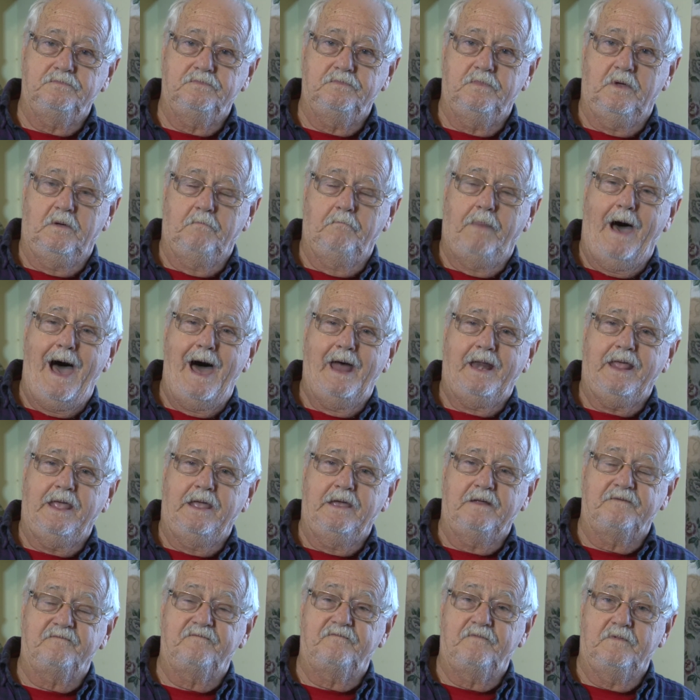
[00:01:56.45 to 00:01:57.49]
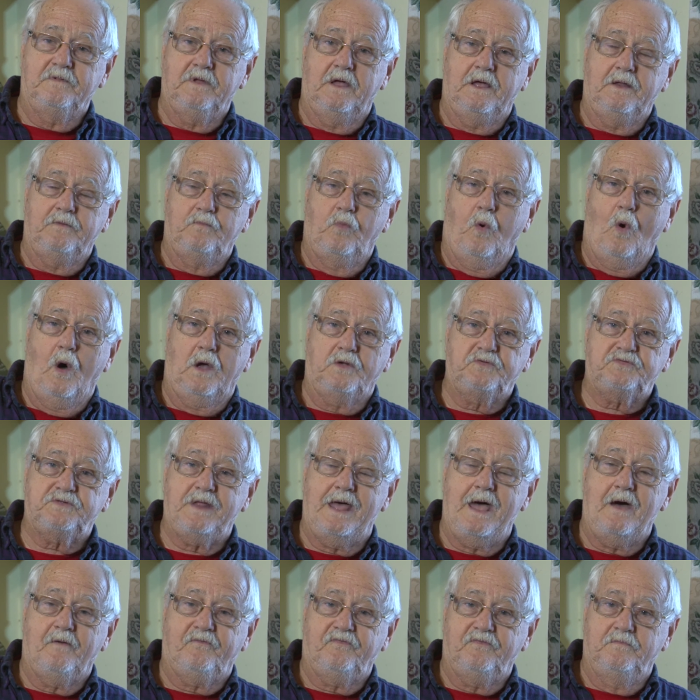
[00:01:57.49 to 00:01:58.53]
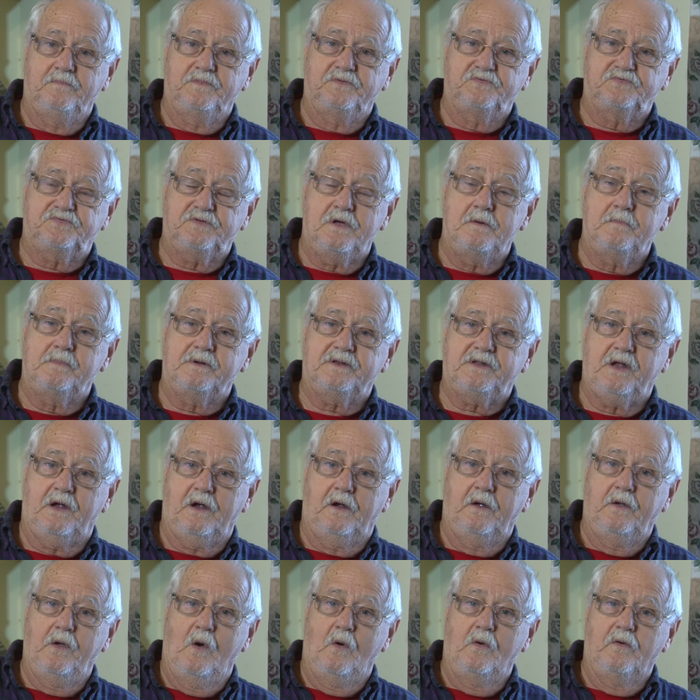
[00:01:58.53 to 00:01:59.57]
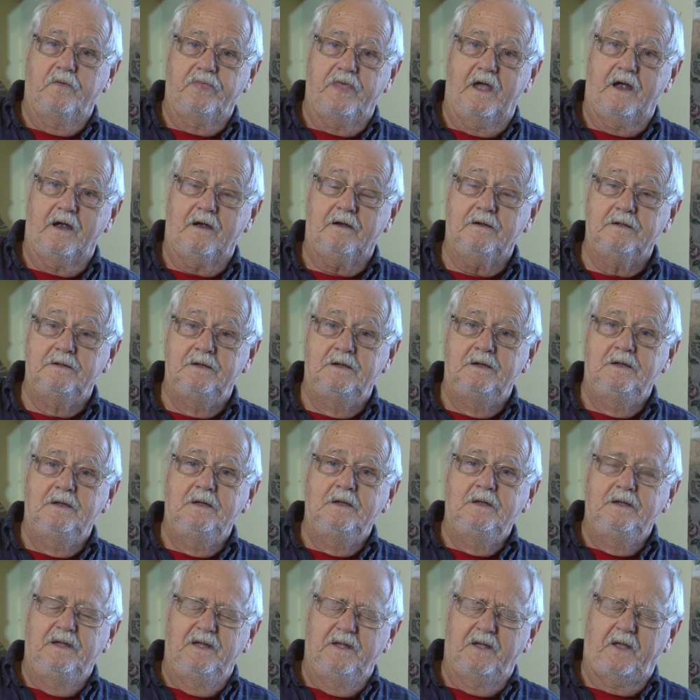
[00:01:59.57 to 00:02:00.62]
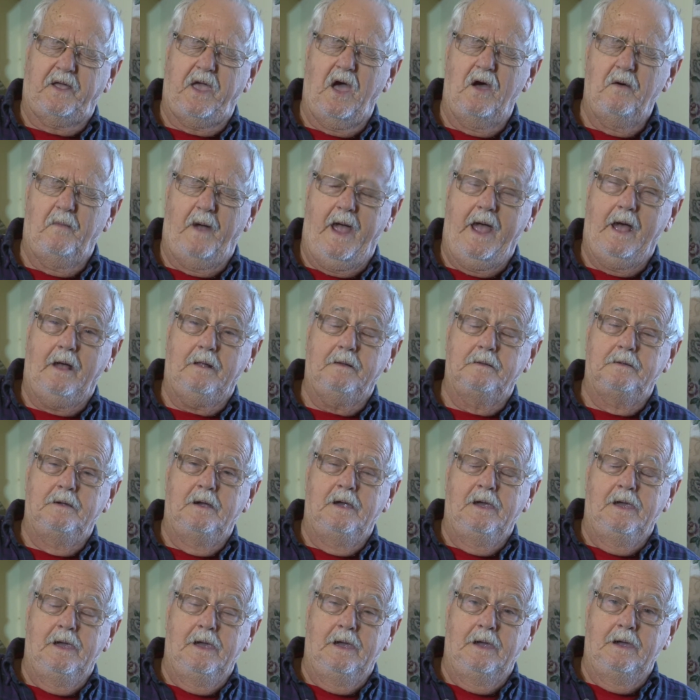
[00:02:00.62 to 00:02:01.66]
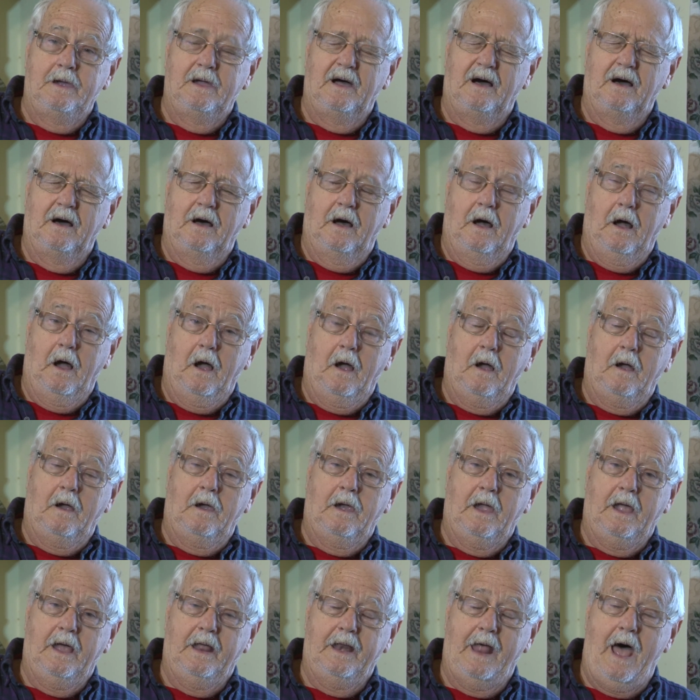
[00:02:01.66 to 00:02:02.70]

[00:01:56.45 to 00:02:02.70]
a body had, had washed out from the cemetery over there and come out. Uh, and